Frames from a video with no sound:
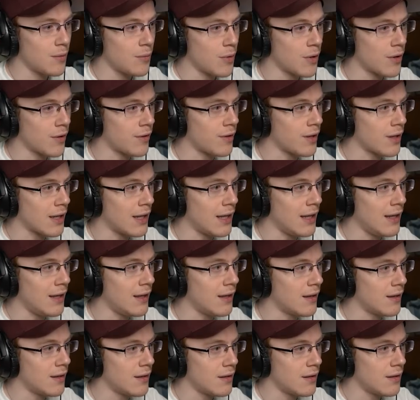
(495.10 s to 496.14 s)
Where's the
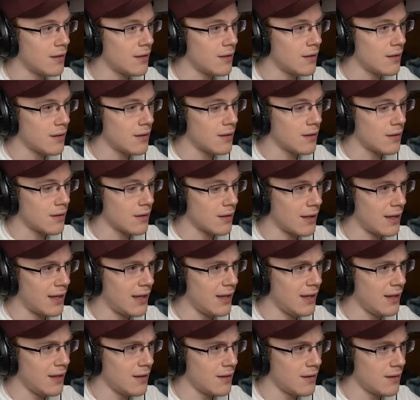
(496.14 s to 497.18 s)
key?
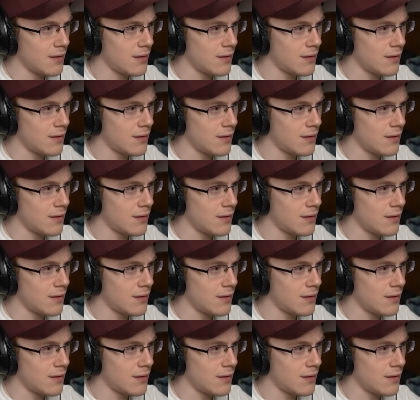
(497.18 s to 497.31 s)
Key.